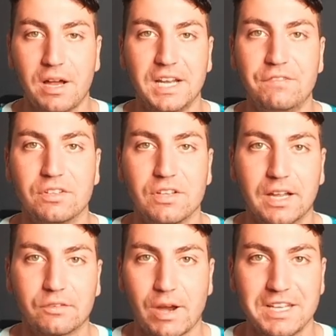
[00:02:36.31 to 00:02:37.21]
and even
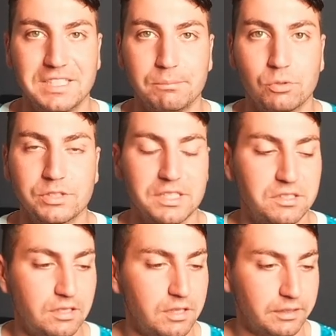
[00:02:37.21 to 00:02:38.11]
like racing bulls. That's
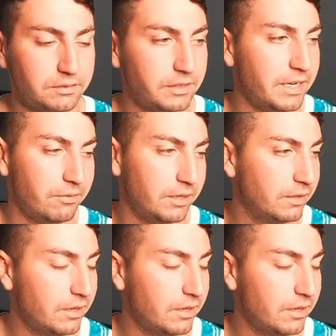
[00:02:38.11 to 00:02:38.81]
like anyway.